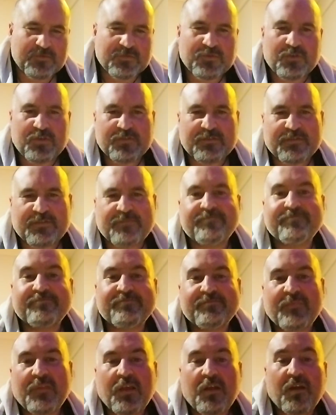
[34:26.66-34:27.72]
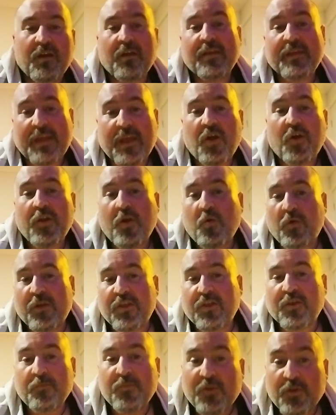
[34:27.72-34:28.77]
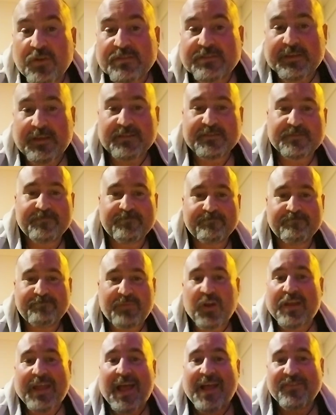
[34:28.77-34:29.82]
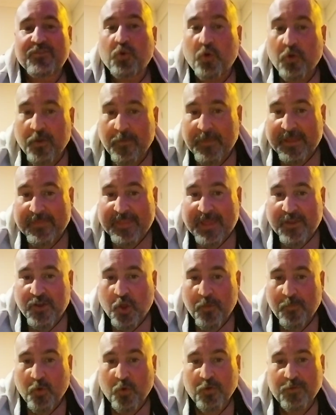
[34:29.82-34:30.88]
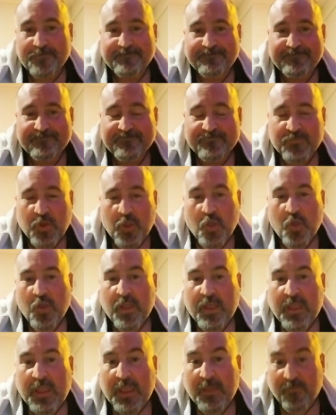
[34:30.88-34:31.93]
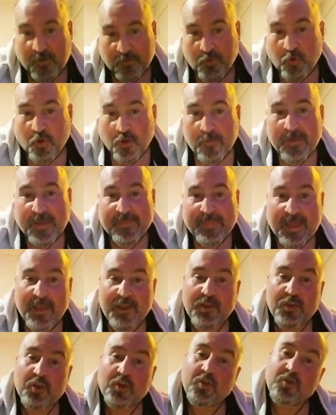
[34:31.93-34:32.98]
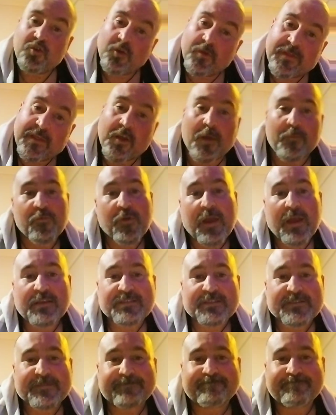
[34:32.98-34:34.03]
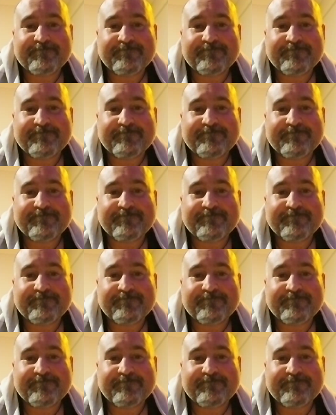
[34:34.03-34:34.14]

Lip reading: Because, oh yeah, I know what your computer says, but I can't talk about that no more. If I talk about that, you think I'm crazy.